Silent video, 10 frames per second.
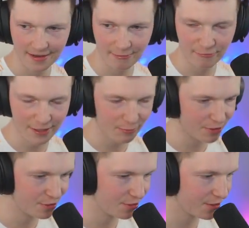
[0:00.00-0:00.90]
I really want
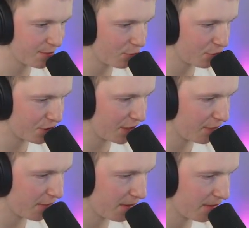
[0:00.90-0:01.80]
to do this approach
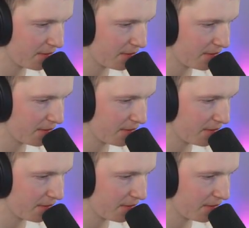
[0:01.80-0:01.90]
IRL.